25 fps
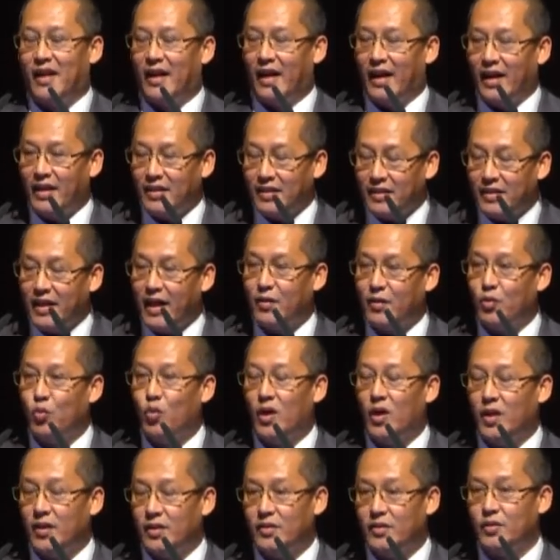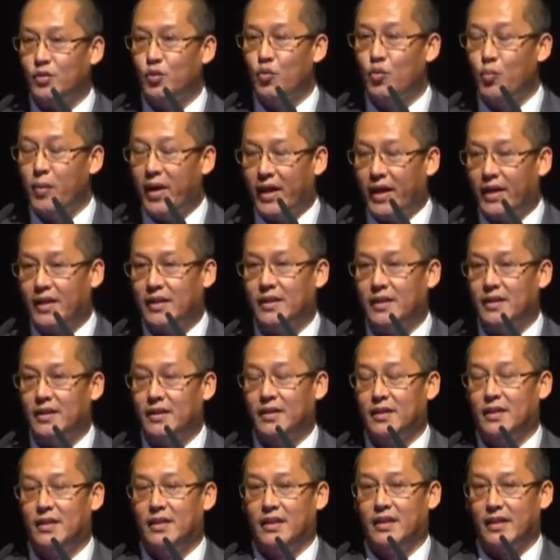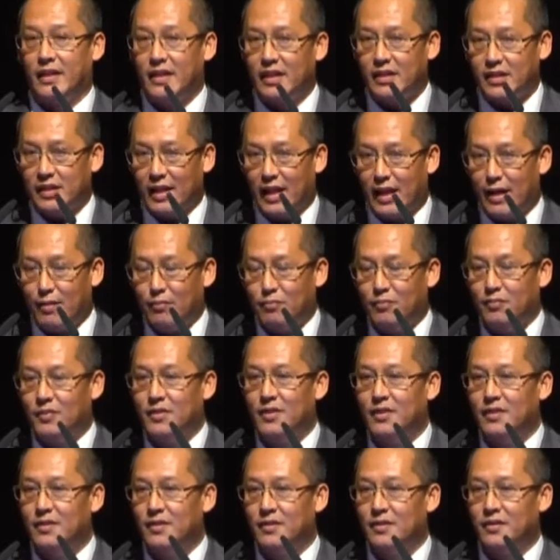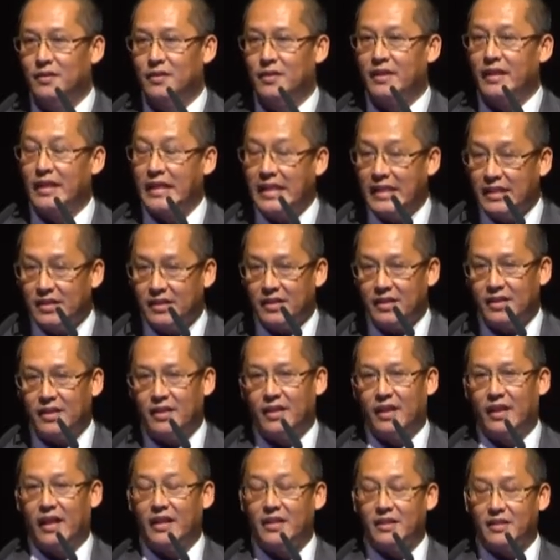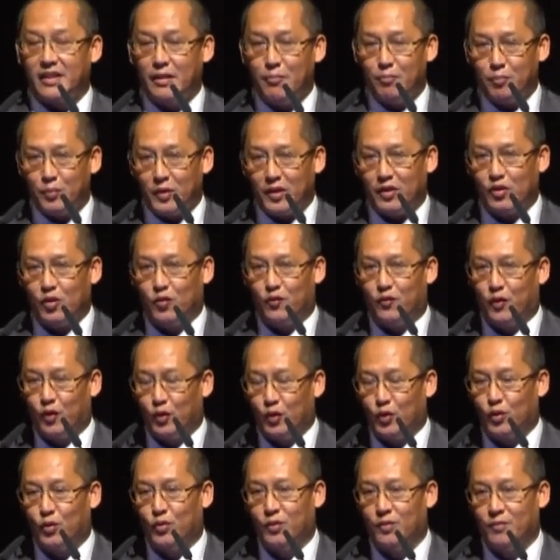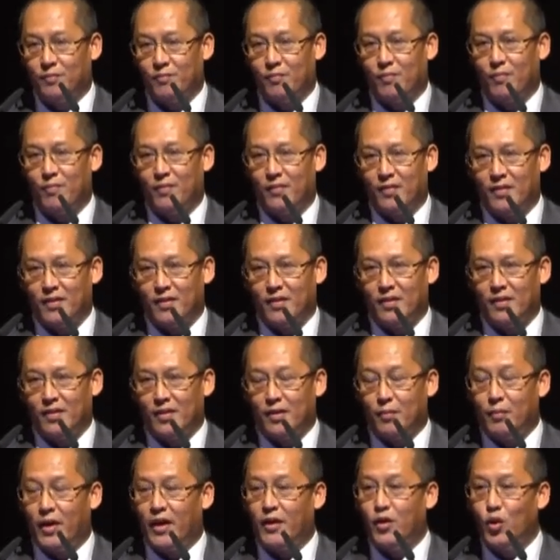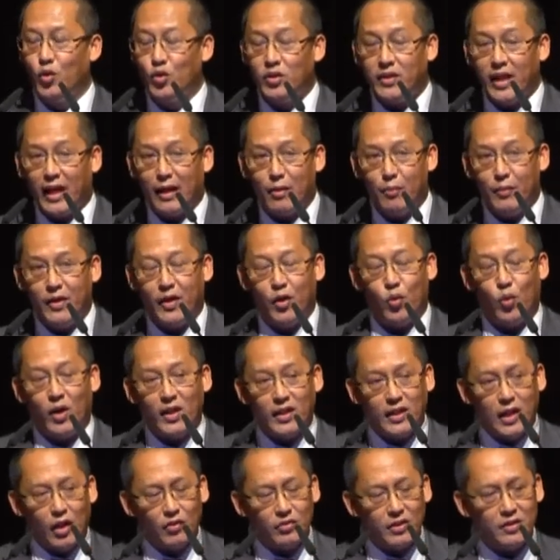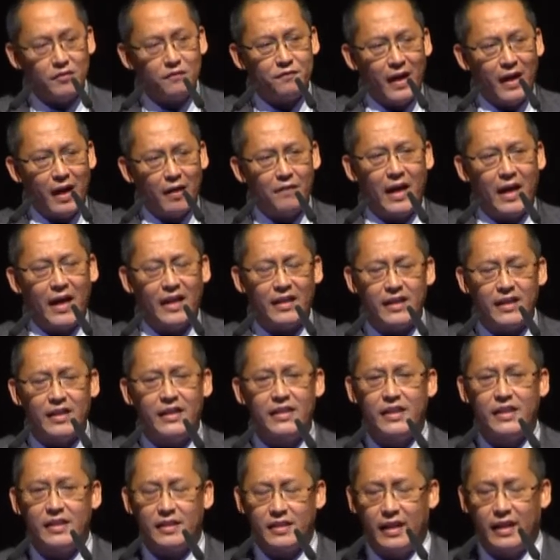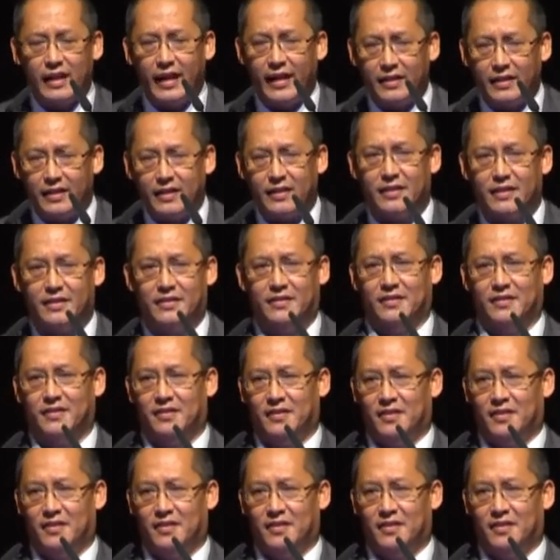and that wants to make Islam easy and simple to follow. But don't tell me 1,500 years later,